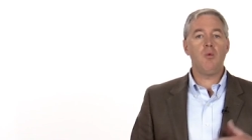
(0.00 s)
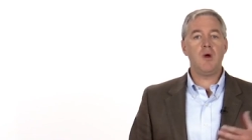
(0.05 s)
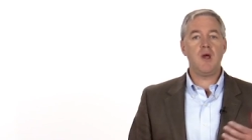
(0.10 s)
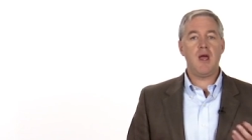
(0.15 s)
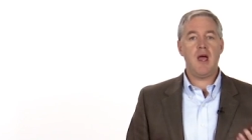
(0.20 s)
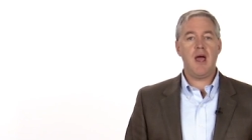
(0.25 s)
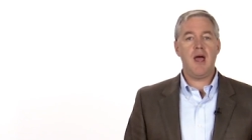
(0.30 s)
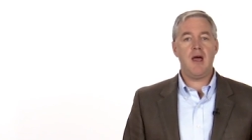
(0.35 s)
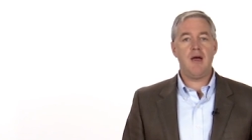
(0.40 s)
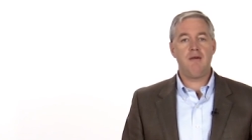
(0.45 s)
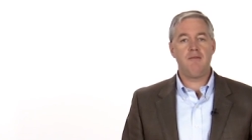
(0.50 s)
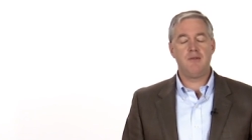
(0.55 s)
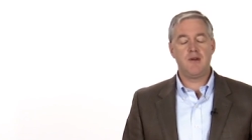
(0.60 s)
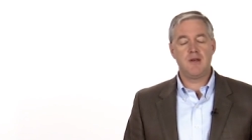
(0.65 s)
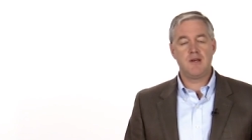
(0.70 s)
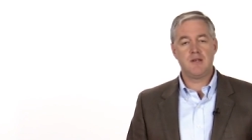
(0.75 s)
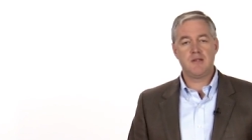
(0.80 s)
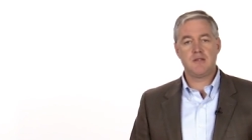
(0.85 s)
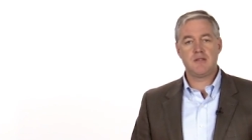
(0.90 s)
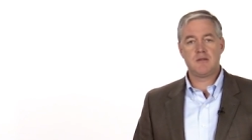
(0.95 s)
we have
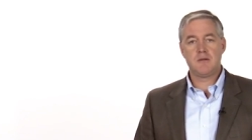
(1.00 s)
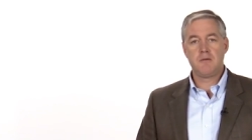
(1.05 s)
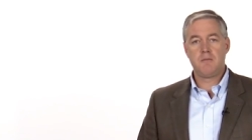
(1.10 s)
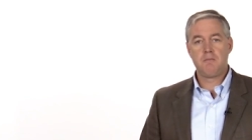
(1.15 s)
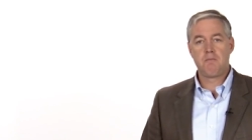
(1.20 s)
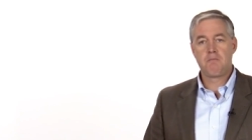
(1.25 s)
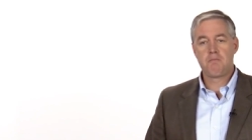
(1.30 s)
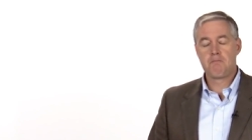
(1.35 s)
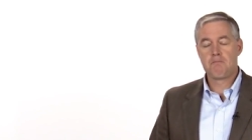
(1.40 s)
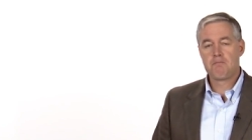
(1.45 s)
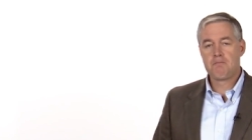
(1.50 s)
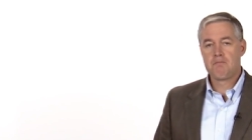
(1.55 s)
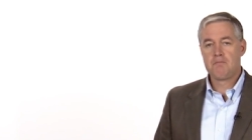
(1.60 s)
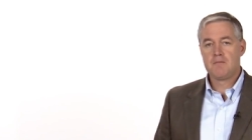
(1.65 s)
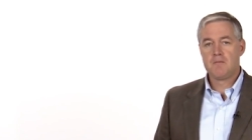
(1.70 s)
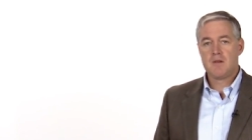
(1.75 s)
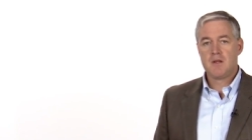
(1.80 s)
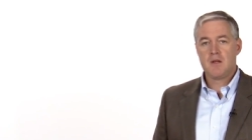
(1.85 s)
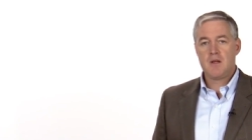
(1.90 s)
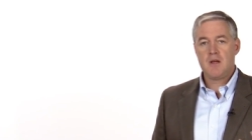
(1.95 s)
is
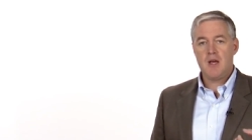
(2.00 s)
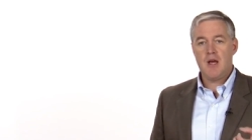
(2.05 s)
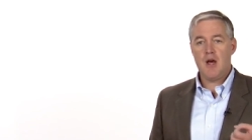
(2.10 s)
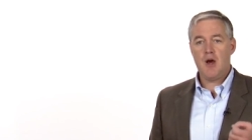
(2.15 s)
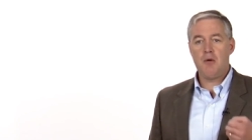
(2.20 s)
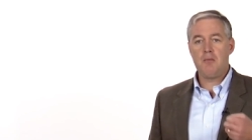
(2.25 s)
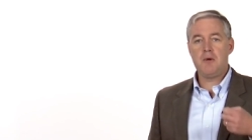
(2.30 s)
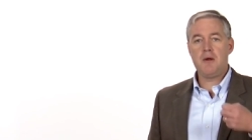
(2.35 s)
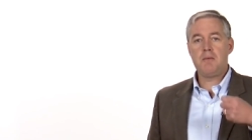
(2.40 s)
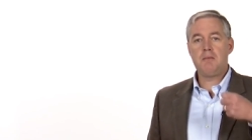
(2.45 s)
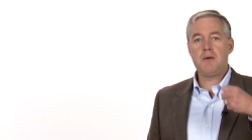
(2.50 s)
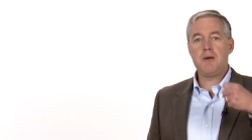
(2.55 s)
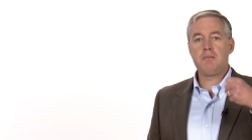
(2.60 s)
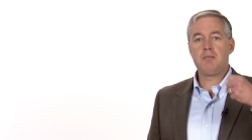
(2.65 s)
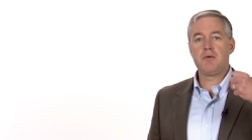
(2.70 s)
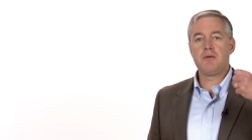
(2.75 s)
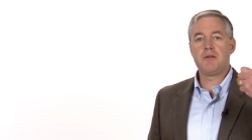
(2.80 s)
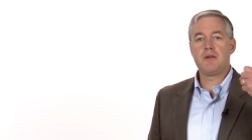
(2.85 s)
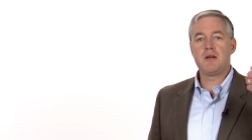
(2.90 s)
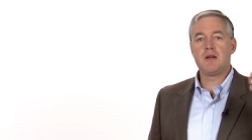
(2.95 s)
how many
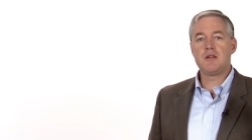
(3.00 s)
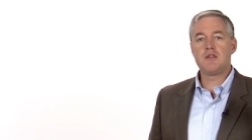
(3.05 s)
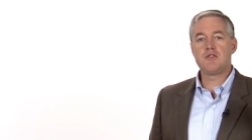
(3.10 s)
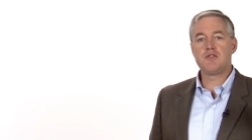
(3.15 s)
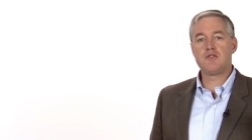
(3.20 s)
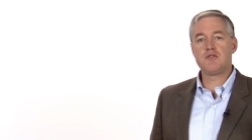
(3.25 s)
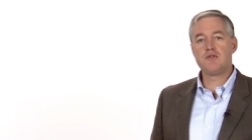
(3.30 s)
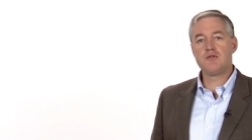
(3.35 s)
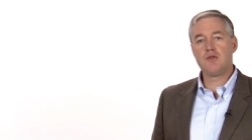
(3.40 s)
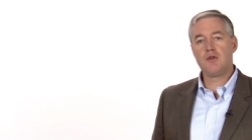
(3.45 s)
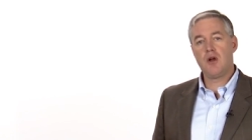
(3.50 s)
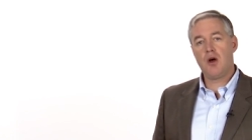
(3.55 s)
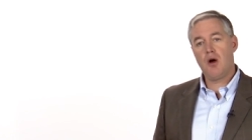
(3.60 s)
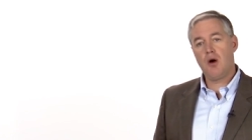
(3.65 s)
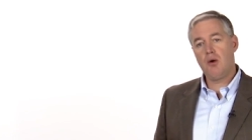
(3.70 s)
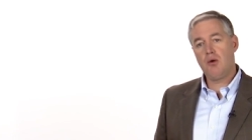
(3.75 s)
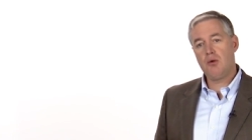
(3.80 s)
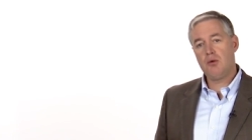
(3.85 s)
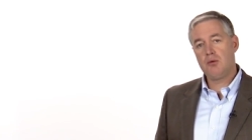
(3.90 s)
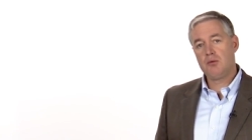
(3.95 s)
people think it's too
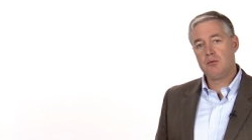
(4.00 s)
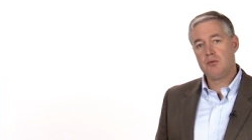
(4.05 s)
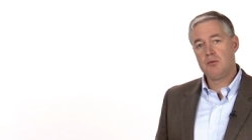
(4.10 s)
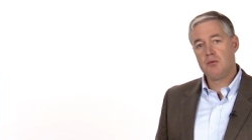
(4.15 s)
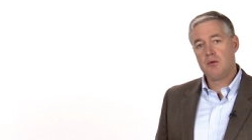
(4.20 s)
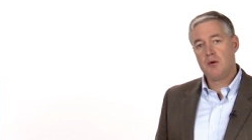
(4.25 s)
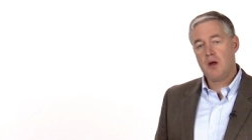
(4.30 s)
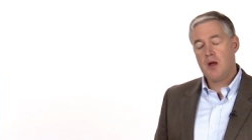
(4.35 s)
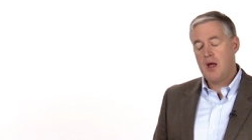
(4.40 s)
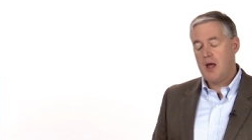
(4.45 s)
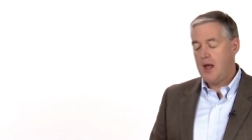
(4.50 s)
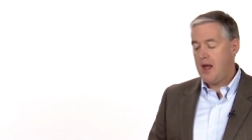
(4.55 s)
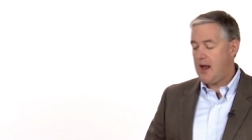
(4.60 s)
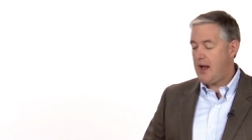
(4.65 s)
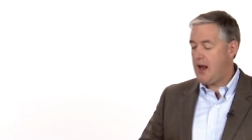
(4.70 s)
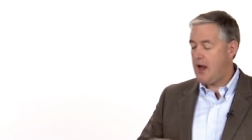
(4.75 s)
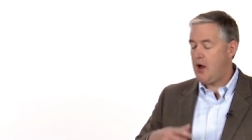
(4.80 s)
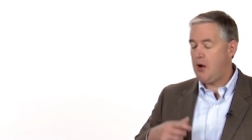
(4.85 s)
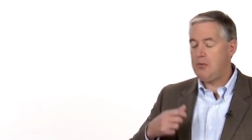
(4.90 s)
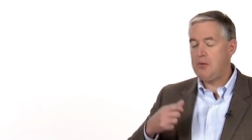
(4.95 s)
low
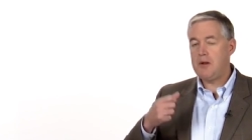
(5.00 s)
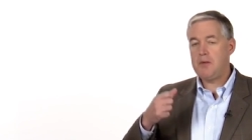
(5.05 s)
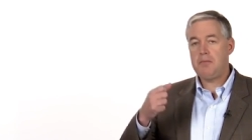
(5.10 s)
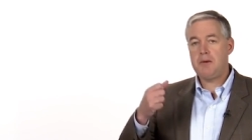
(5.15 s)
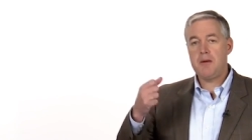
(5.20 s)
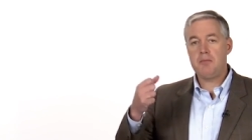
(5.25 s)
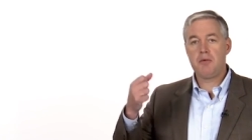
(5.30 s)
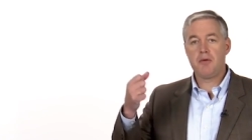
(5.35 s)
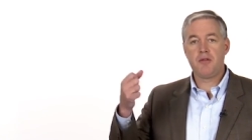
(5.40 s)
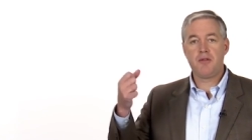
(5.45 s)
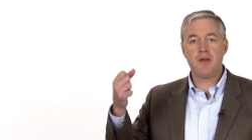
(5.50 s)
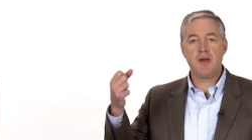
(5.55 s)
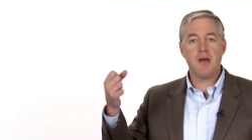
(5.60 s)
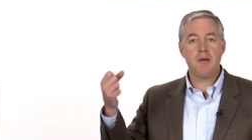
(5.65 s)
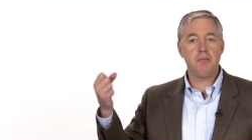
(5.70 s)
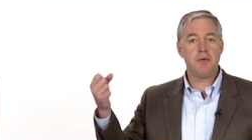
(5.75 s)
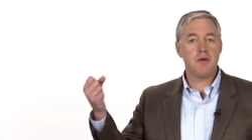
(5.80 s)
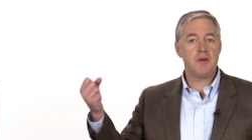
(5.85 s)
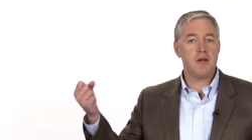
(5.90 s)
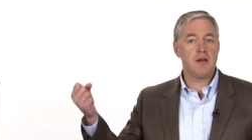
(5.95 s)
and how many people think a
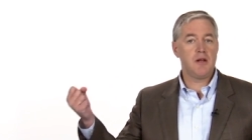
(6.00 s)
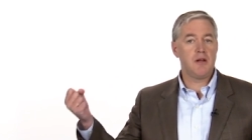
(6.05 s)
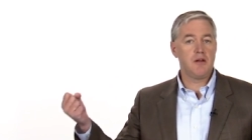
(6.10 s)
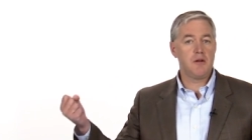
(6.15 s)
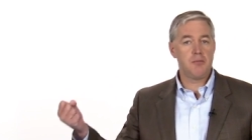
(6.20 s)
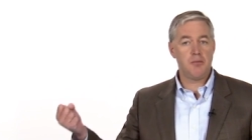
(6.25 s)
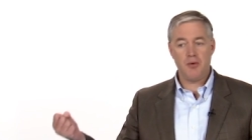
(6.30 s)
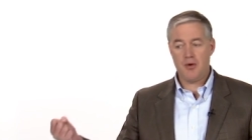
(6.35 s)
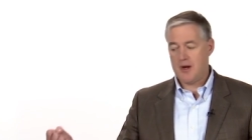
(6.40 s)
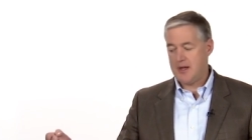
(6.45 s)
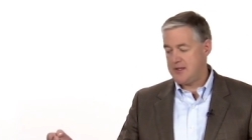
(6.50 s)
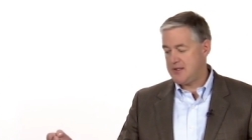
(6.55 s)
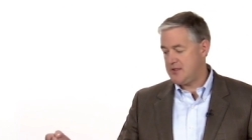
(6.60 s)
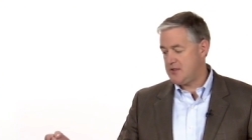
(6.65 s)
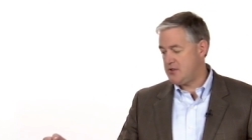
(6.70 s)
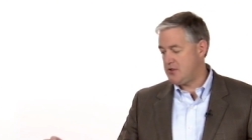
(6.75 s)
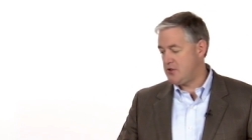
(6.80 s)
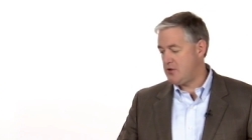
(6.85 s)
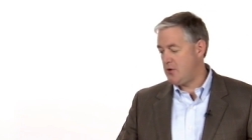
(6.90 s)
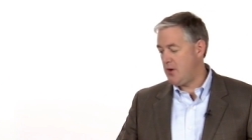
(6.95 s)
particular price
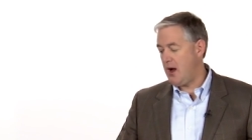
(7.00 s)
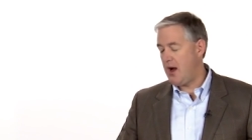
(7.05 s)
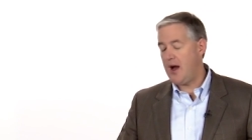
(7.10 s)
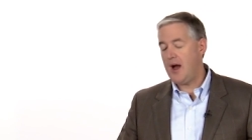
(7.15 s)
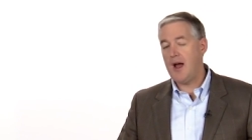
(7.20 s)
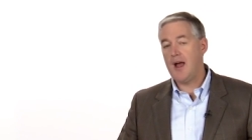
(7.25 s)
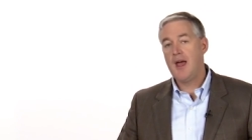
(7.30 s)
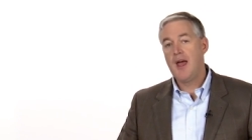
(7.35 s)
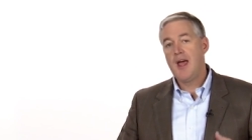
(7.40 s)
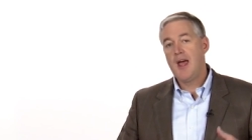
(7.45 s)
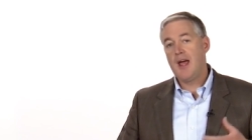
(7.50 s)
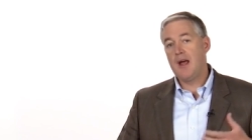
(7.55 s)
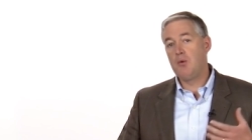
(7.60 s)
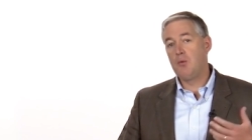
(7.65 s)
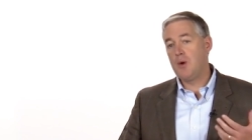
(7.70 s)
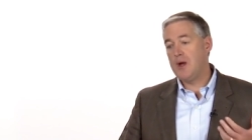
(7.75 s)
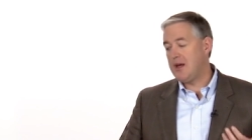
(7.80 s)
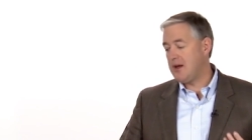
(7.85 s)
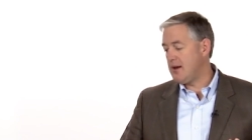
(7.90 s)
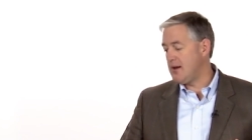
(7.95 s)
is too high. And
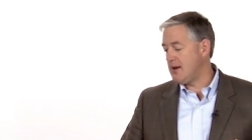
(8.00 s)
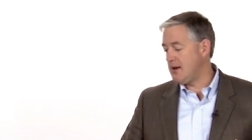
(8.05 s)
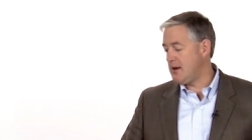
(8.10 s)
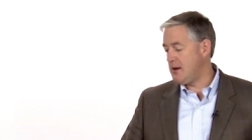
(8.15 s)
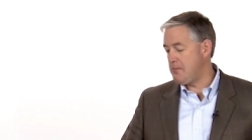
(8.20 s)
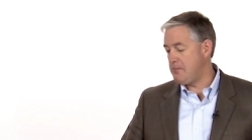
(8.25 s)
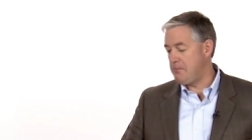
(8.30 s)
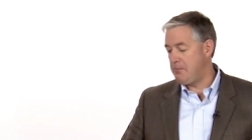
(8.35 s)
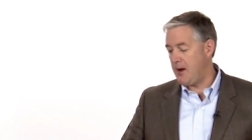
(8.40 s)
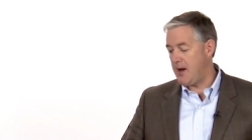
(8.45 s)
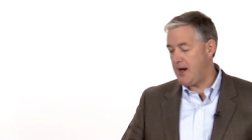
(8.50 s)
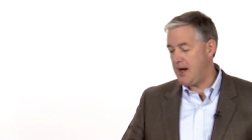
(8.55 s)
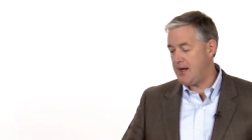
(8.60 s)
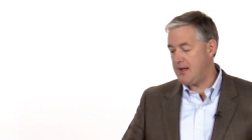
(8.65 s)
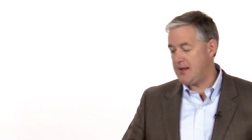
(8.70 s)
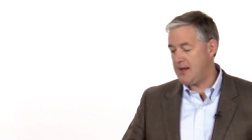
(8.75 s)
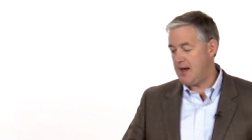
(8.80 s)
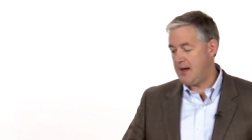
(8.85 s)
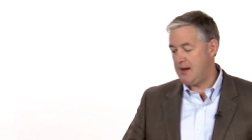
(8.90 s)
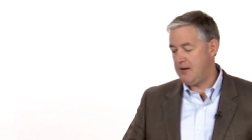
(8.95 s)
we can
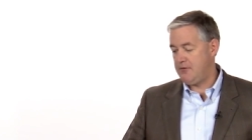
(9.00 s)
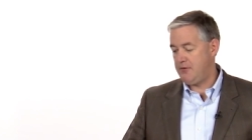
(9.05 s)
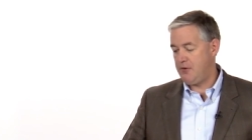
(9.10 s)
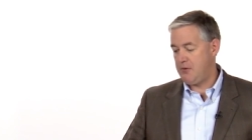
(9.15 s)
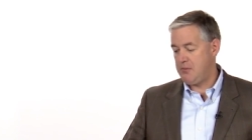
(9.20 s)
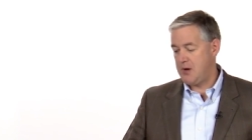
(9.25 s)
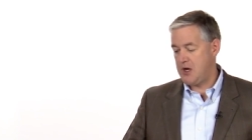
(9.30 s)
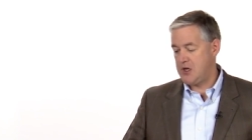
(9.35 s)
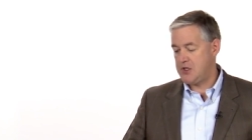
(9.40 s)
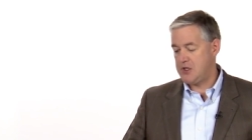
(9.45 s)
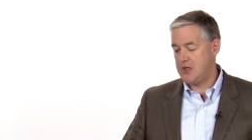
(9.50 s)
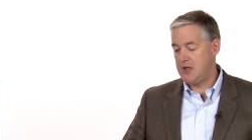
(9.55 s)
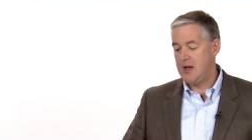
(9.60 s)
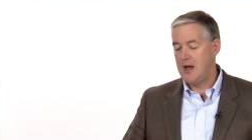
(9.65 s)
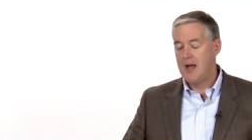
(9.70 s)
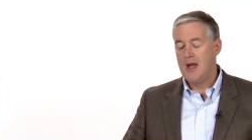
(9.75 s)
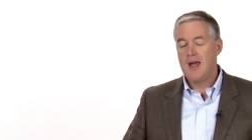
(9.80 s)
combine that information